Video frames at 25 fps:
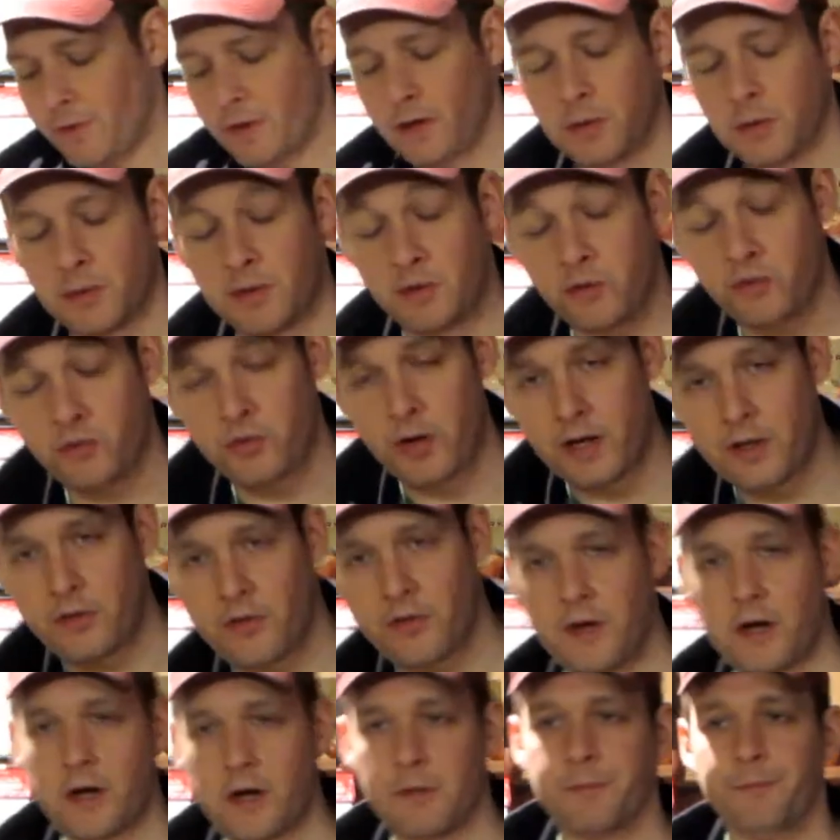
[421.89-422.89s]
little bit of strength
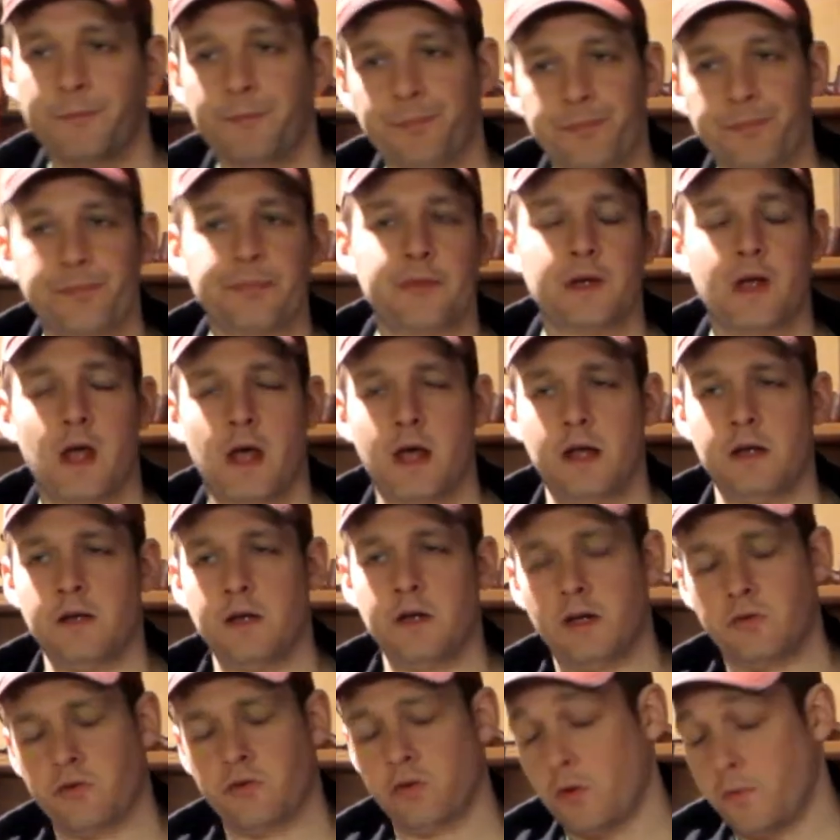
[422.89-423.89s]
there.
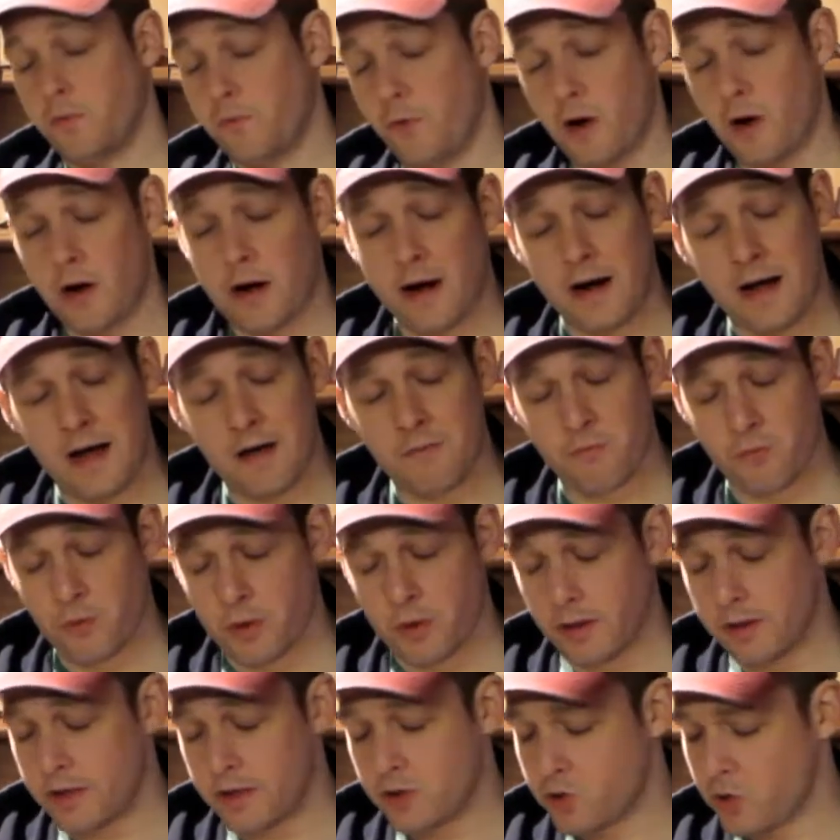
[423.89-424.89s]
And so far I have
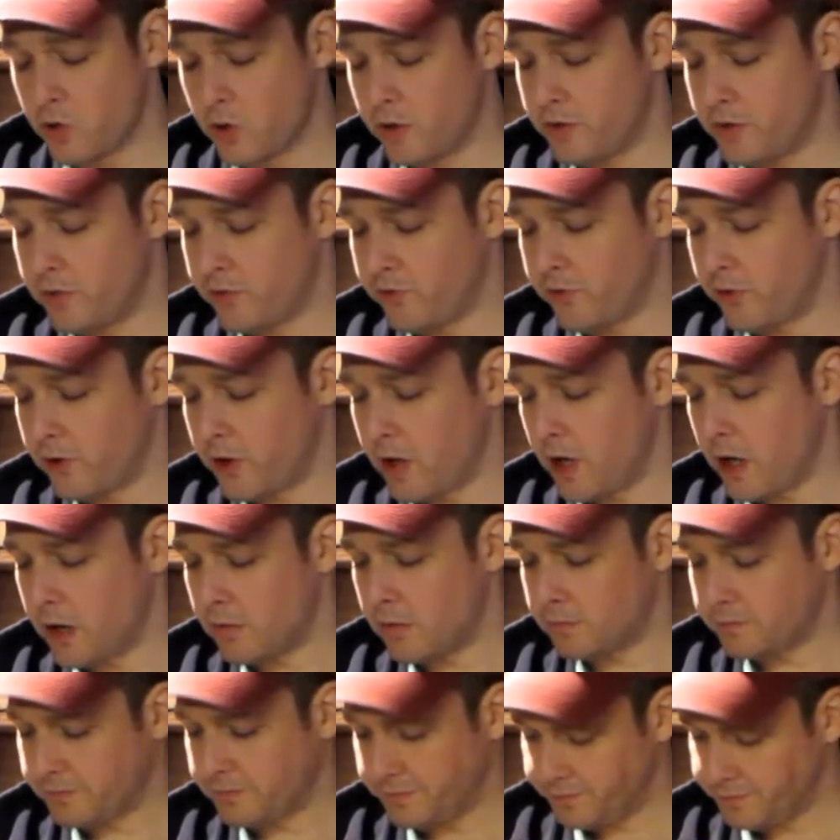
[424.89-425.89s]
really enjoyed the cigar.
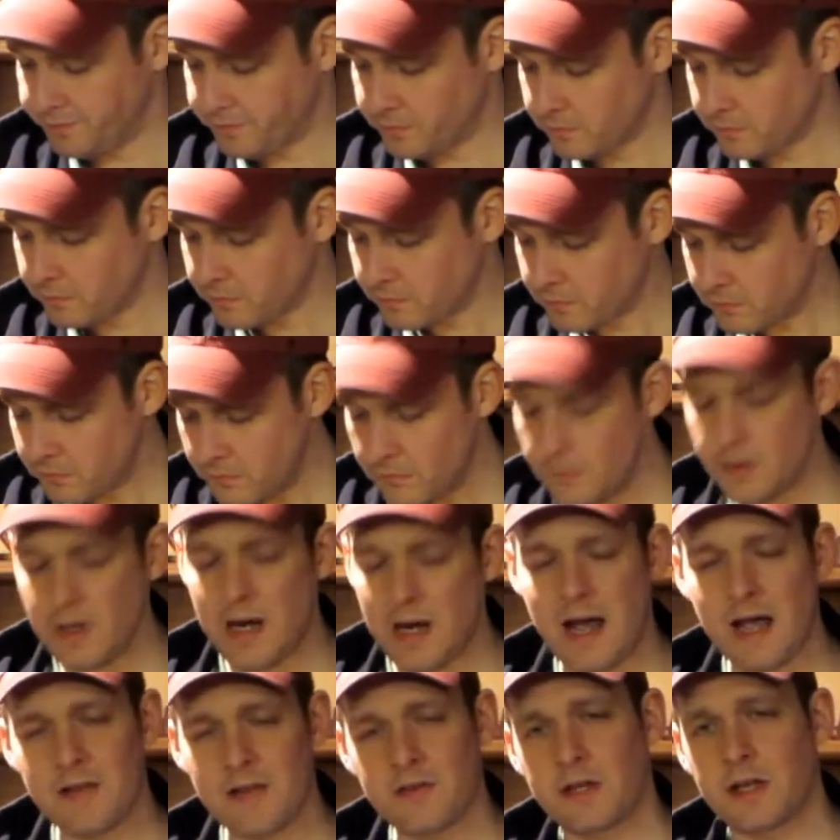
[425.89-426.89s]

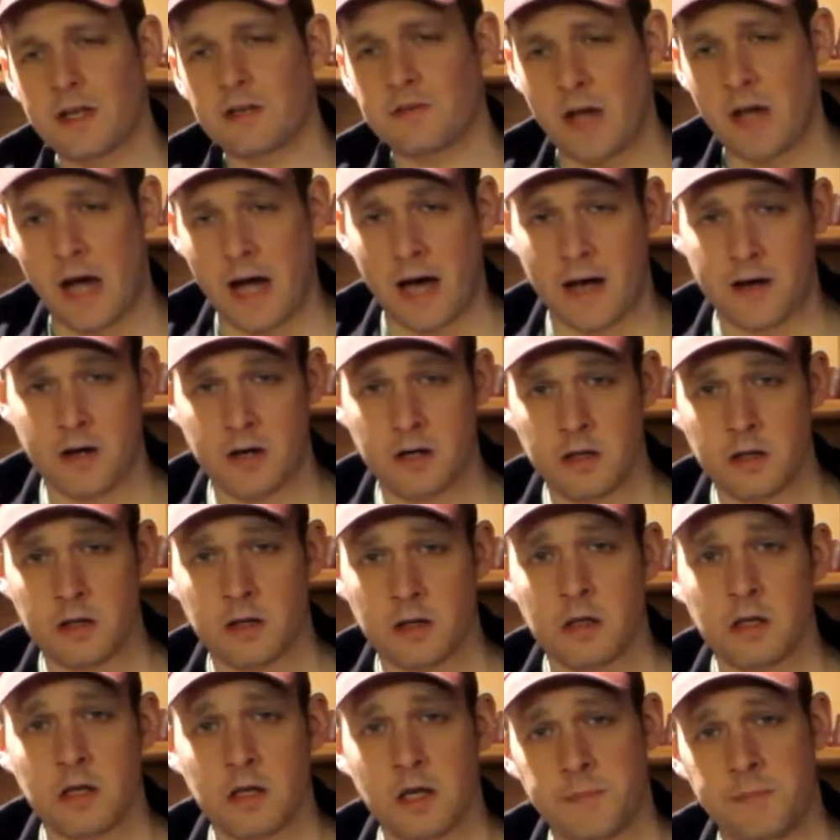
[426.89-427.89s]
As it gets hotter,
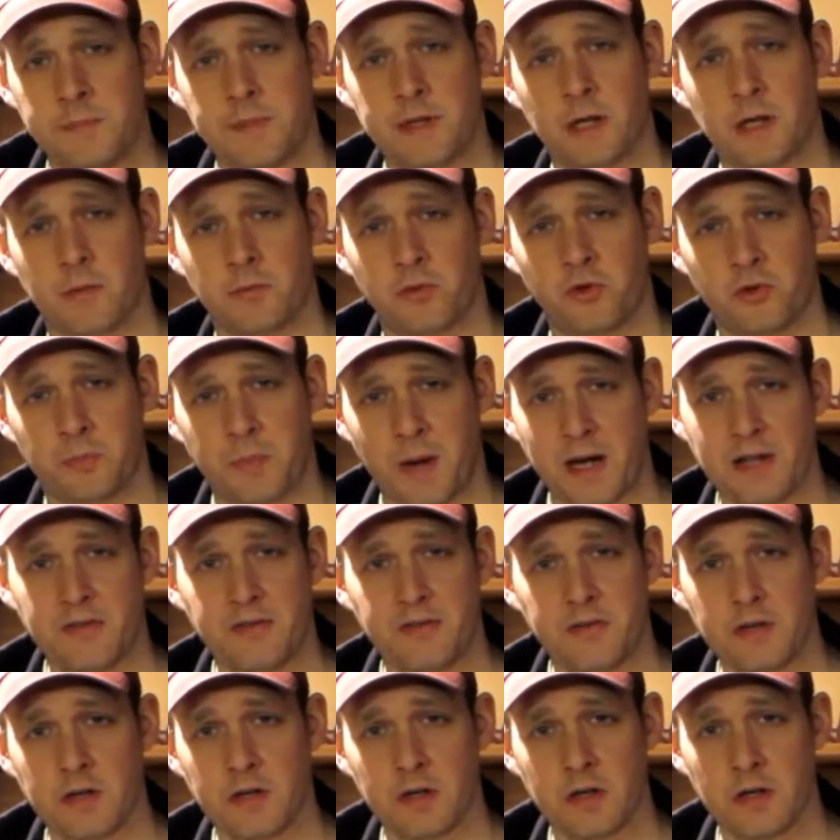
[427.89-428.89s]
it becomes
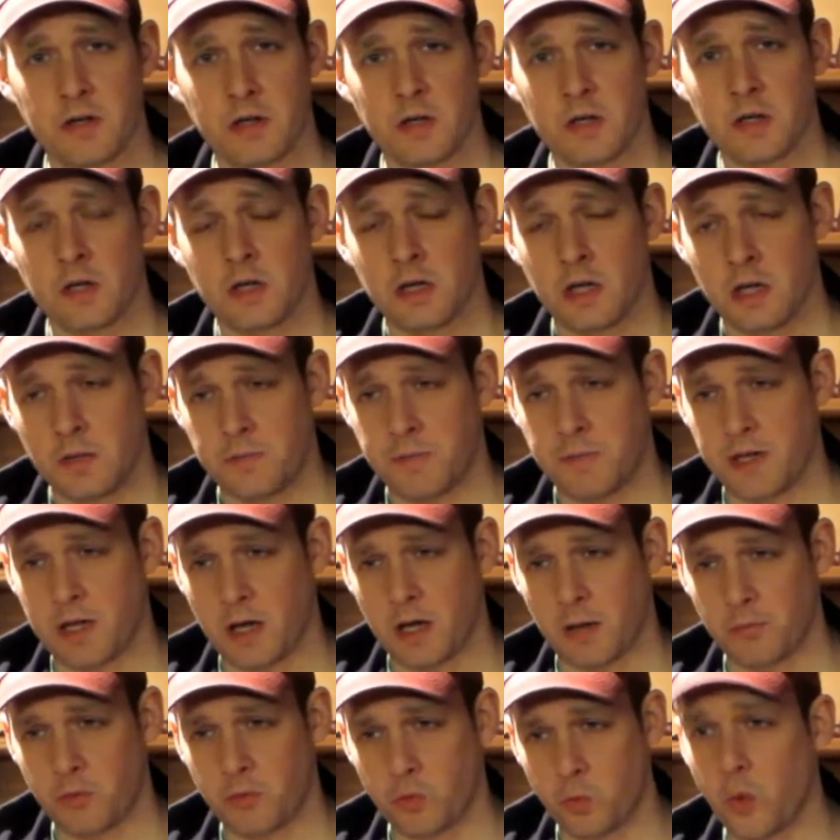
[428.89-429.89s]
spicier, it
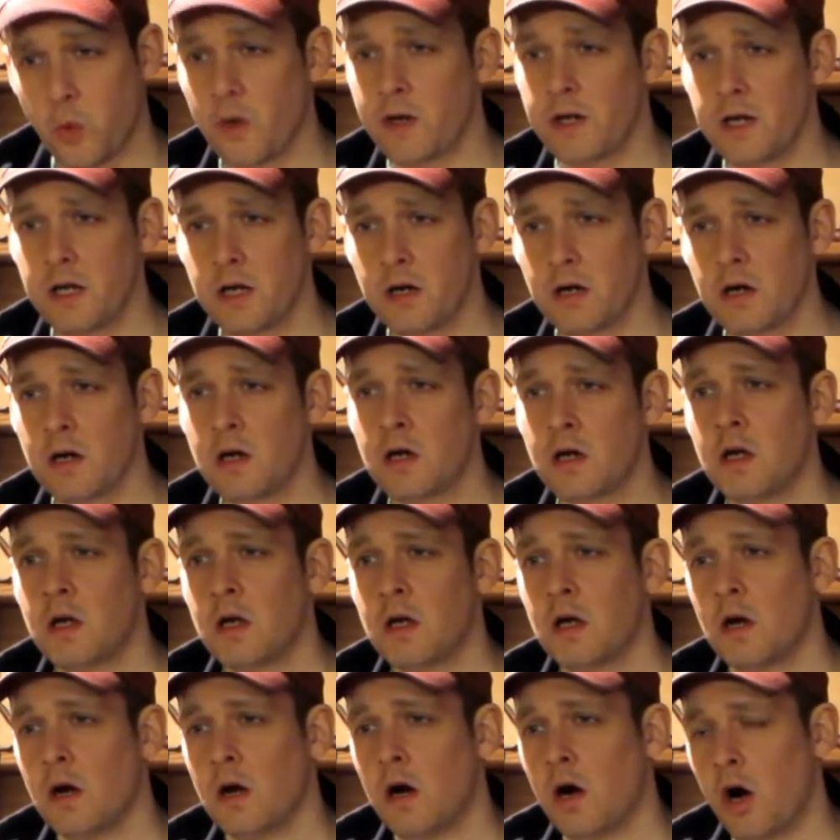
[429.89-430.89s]
becomes woodier,
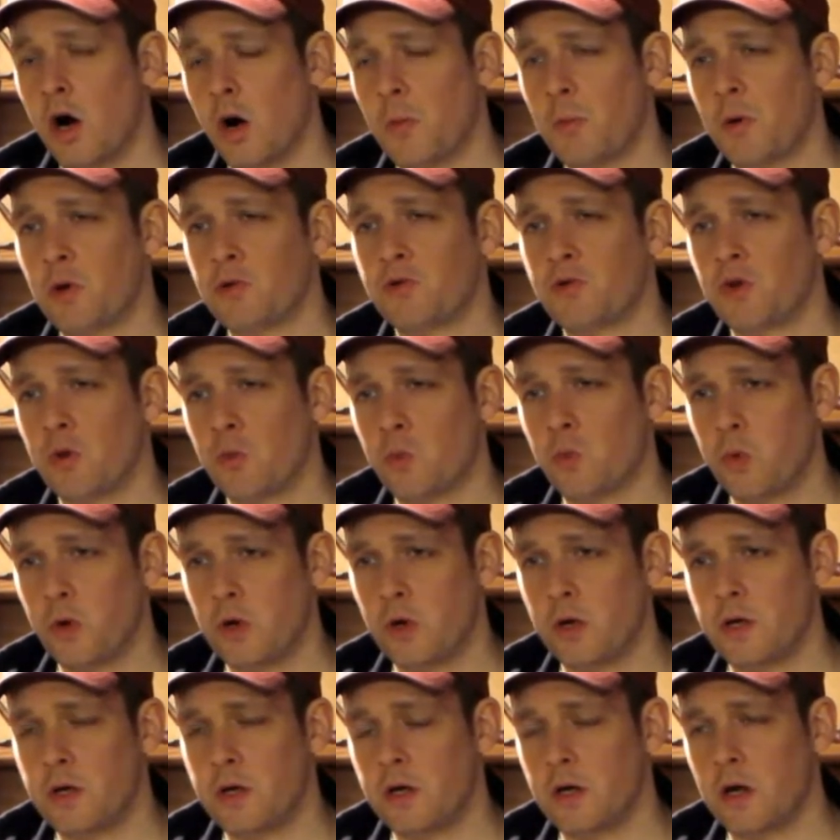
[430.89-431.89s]
almost a
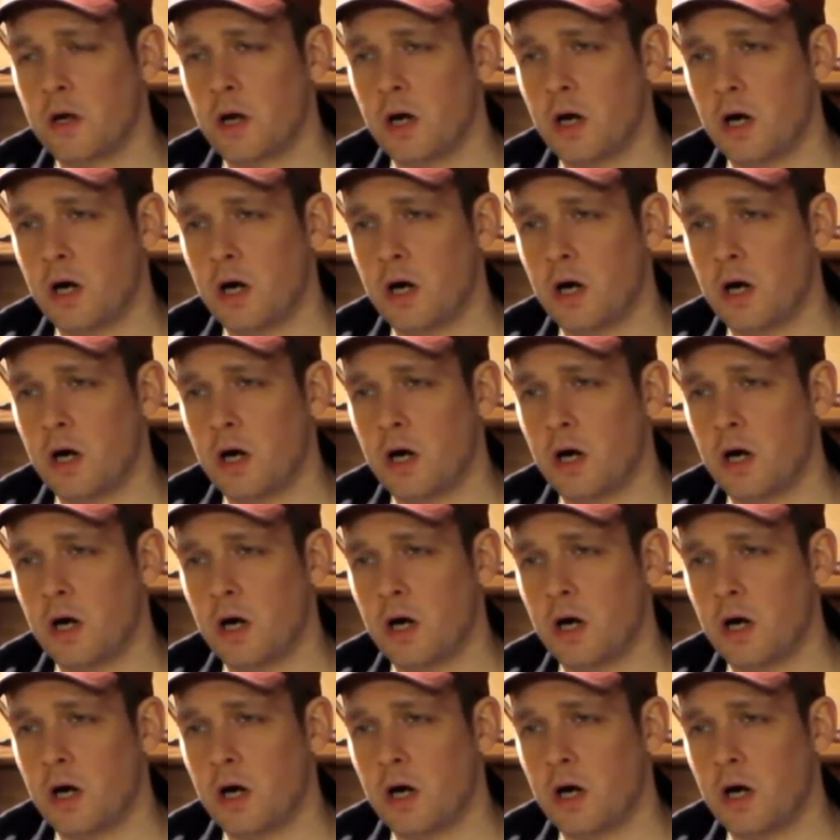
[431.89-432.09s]
wood